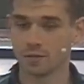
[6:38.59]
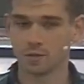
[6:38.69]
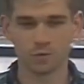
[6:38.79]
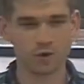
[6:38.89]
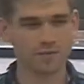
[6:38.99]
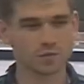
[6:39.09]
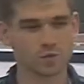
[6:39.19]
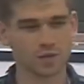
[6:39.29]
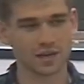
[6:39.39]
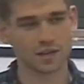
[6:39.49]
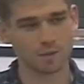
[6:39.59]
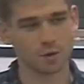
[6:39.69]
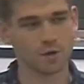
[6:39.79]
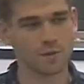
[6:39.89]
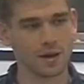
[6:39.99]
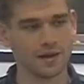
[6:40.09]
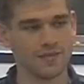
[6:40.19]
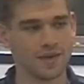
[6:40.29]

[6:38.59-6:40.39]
But if we have someone like that poor man in,